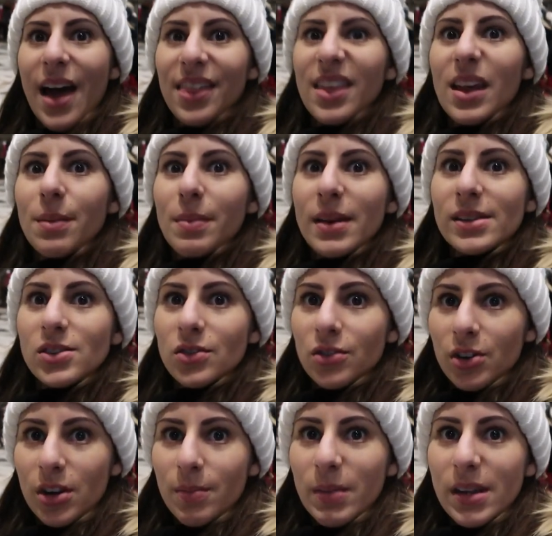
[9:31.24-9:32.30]
I think
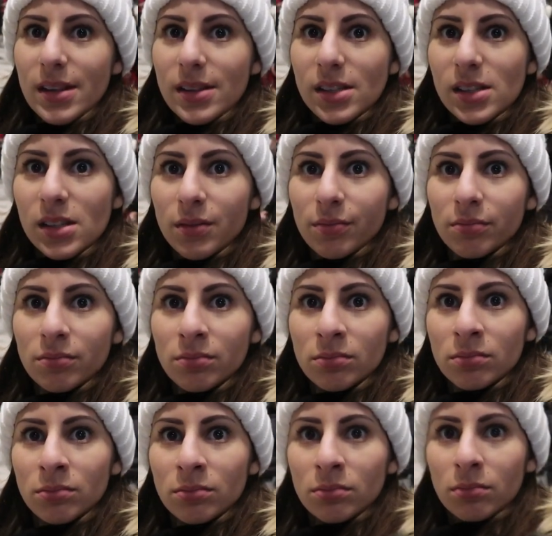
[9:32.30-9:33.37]
masonry means
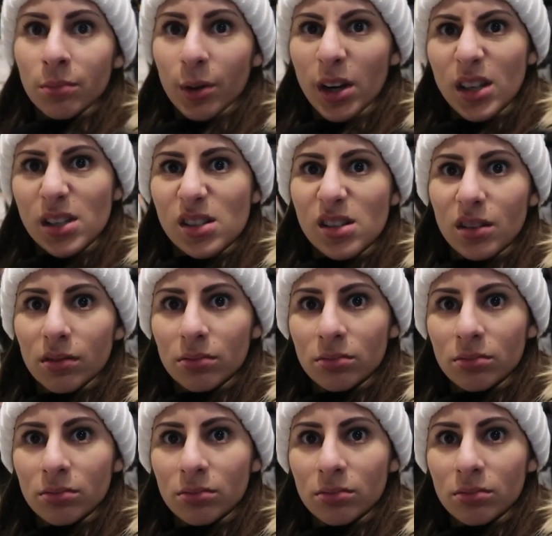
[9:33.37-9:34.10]
bricks.